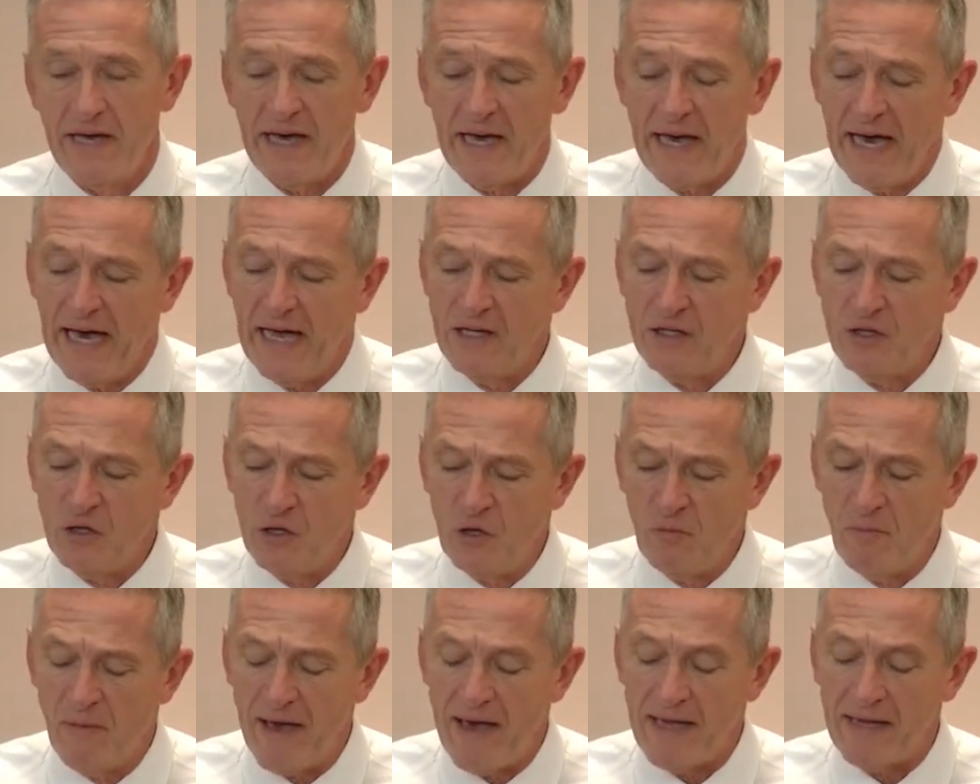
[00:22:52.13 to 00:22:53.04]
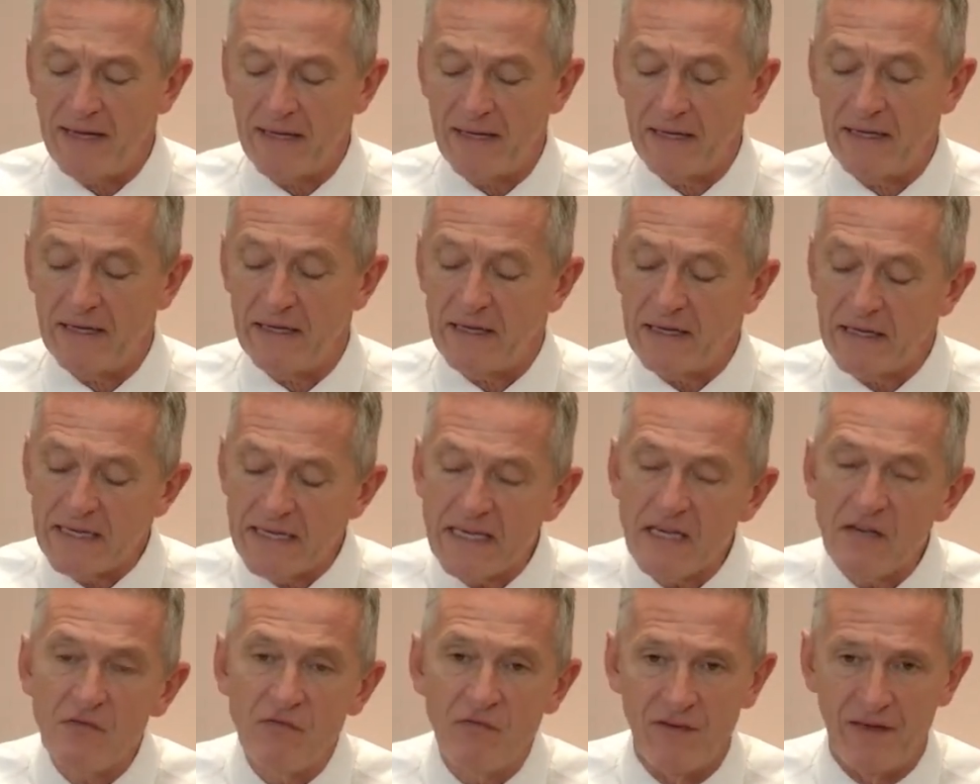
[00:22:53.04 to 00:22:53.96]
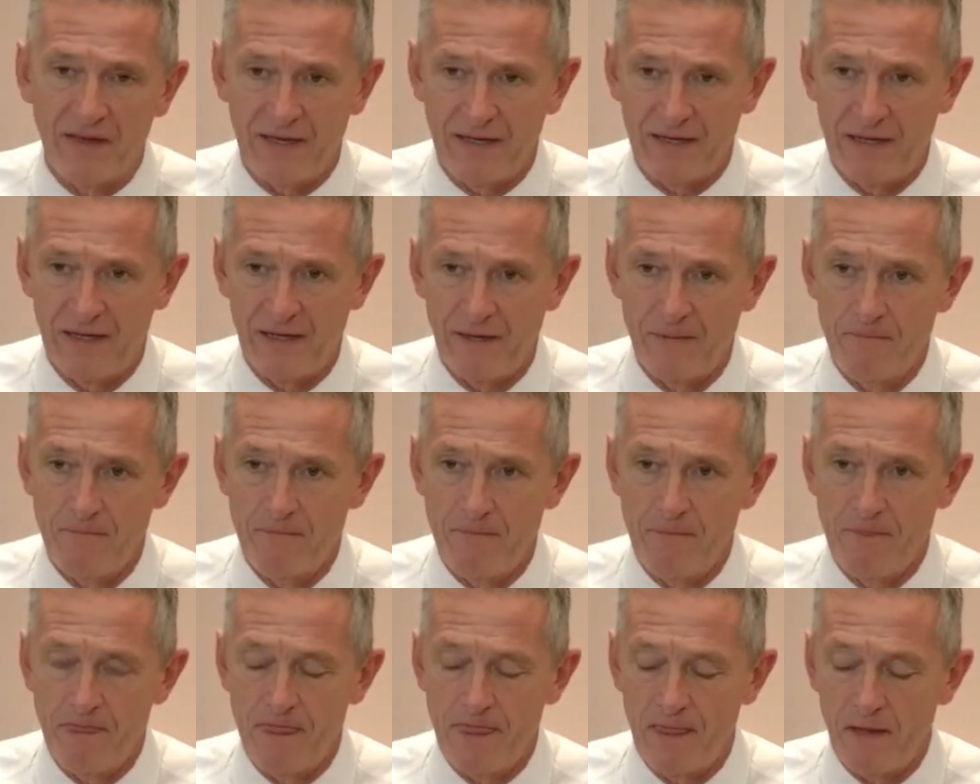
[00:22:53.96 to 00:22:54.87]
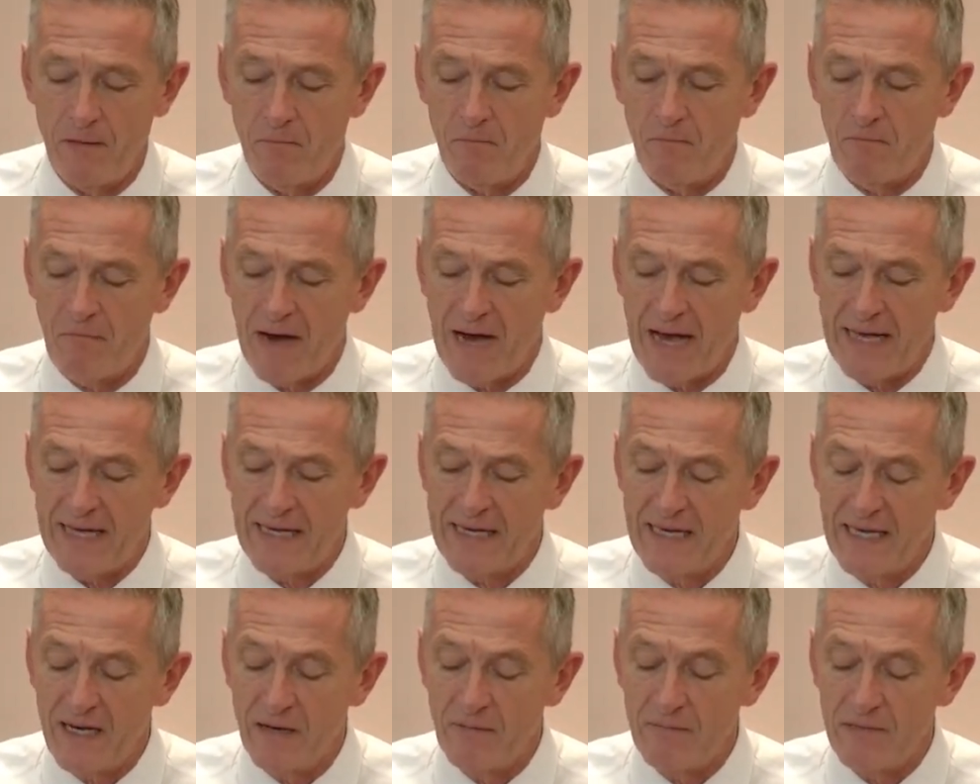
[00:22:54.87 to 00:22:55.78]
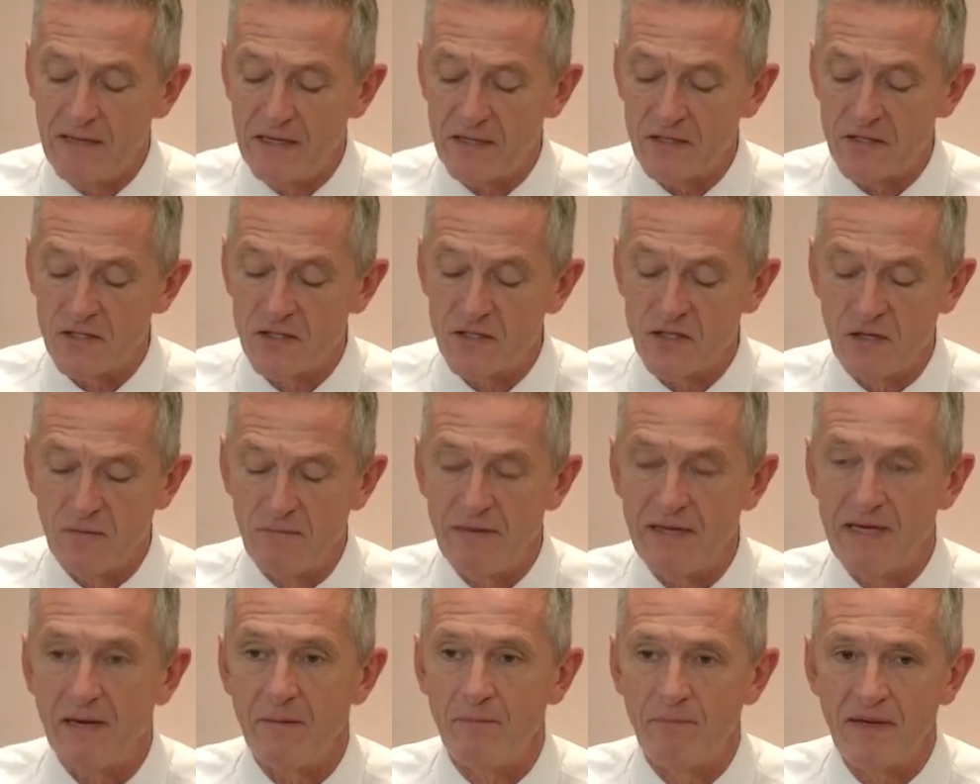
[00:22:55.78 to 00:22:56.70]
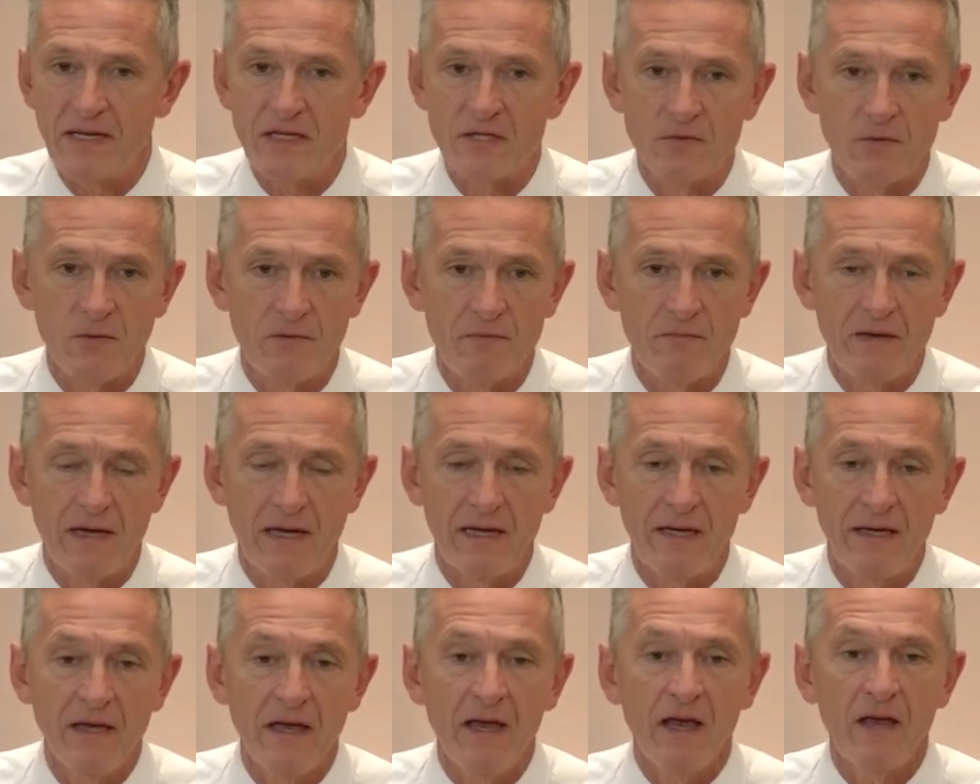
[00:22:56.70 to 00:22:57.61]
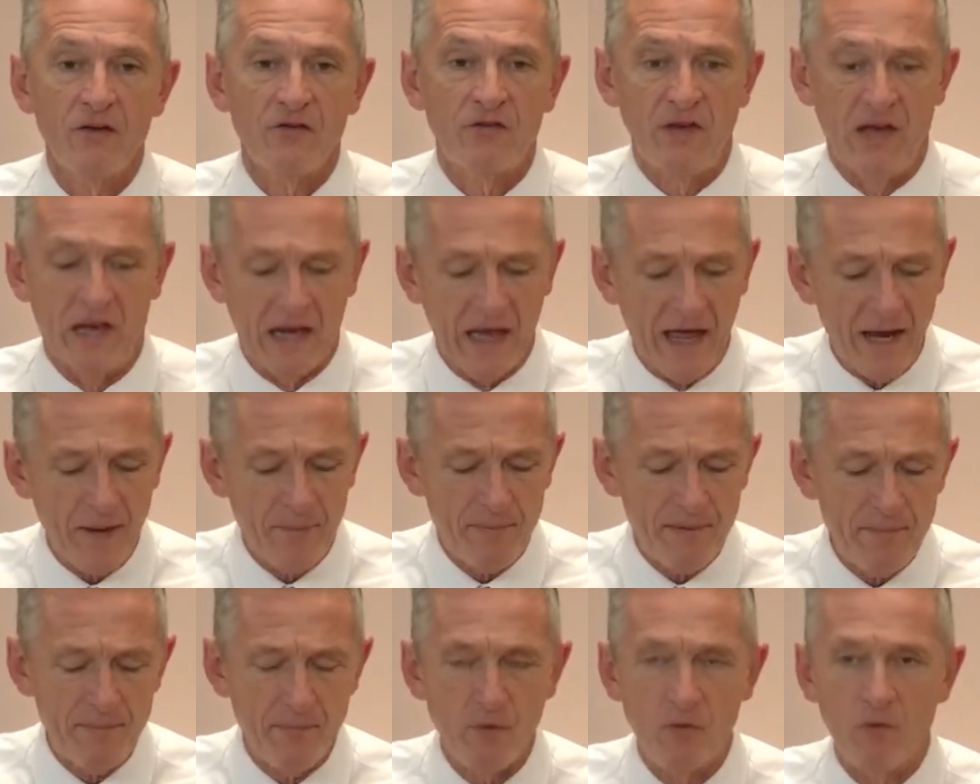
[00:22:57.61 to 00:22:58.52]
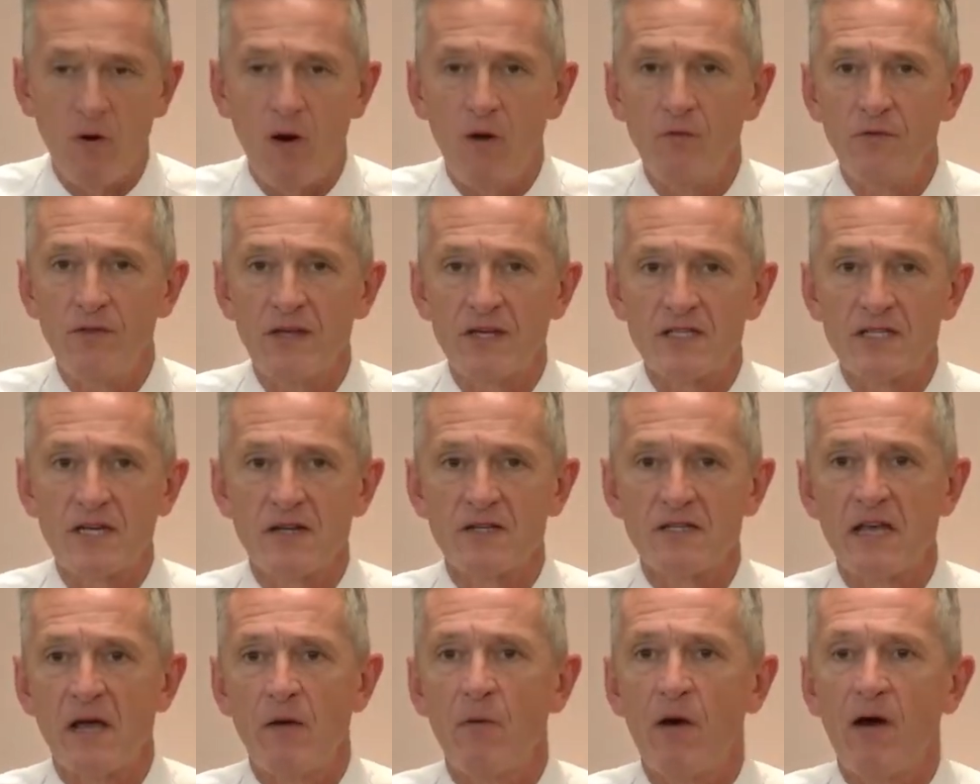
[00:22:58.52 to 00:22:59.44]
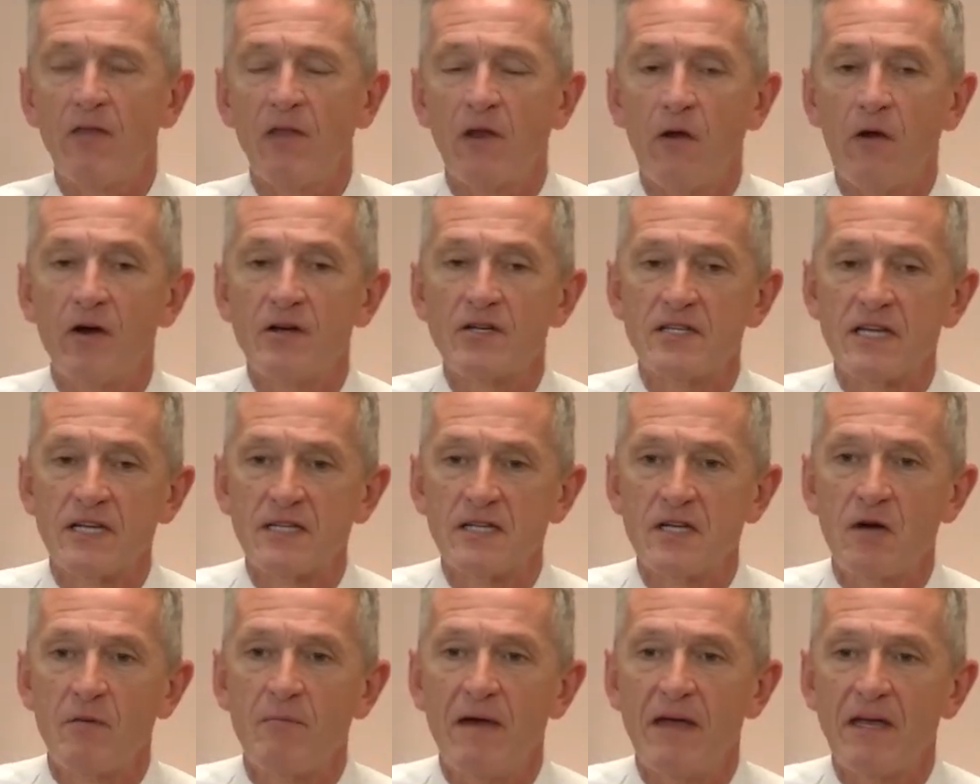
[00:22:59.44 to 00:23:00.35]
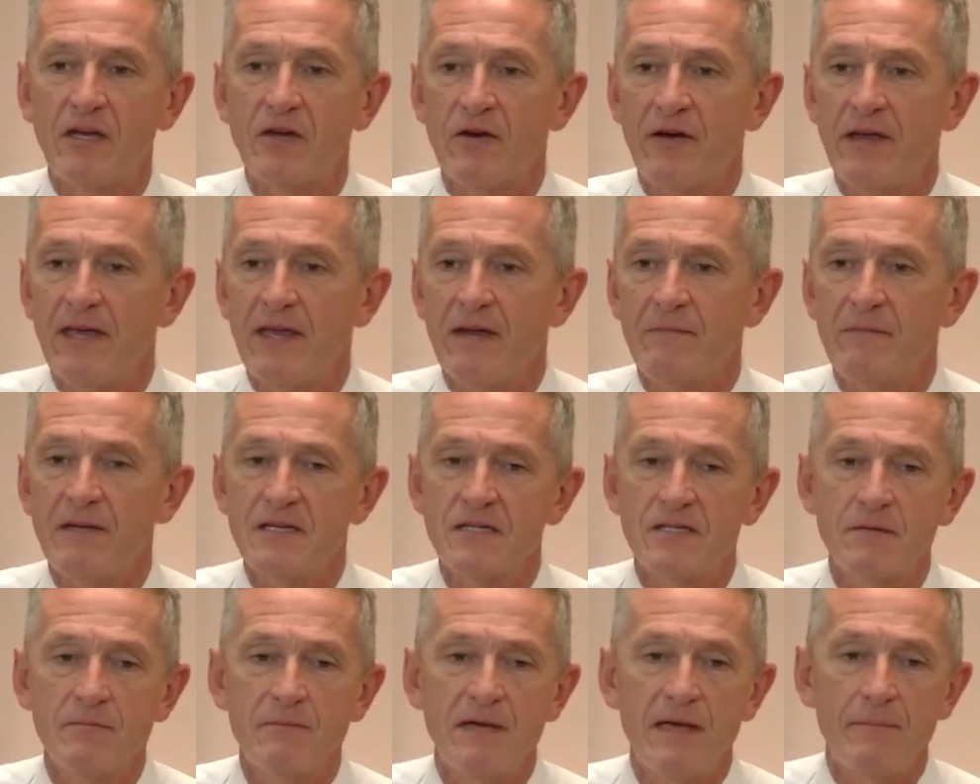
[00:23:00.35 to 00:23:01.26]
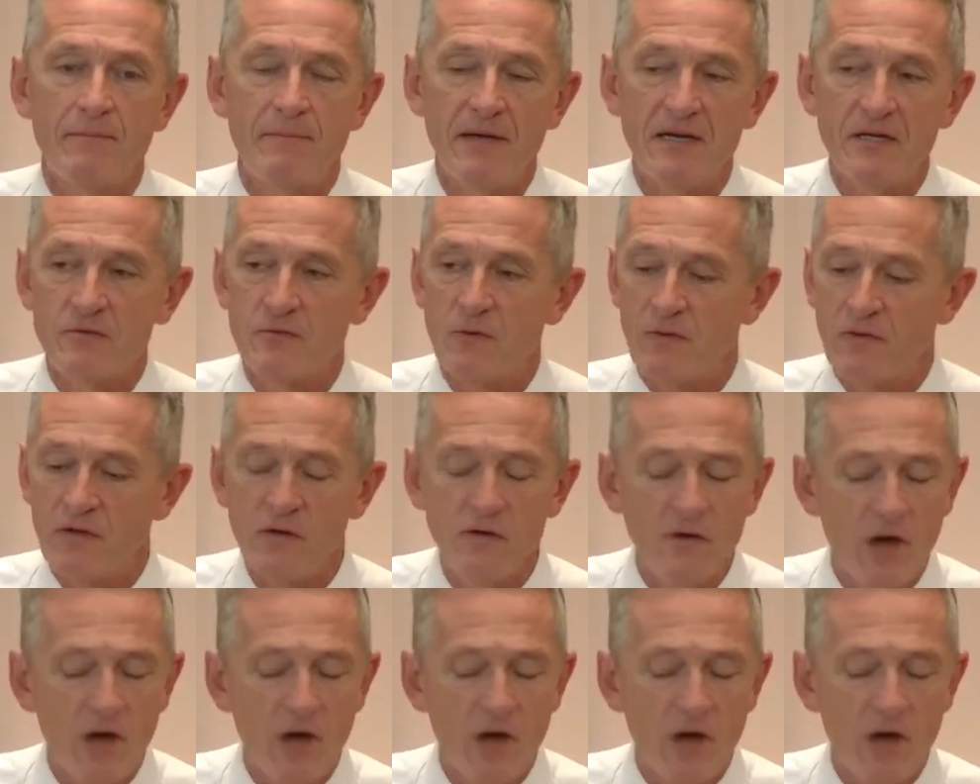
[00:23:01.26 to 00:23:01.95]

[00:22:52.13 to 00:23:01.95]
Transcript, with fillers: And you make even my enemies to be at peace with me. See, a lot of people quote this and they'll say, well, the Lord says he'll make your enemies to be at peace with you.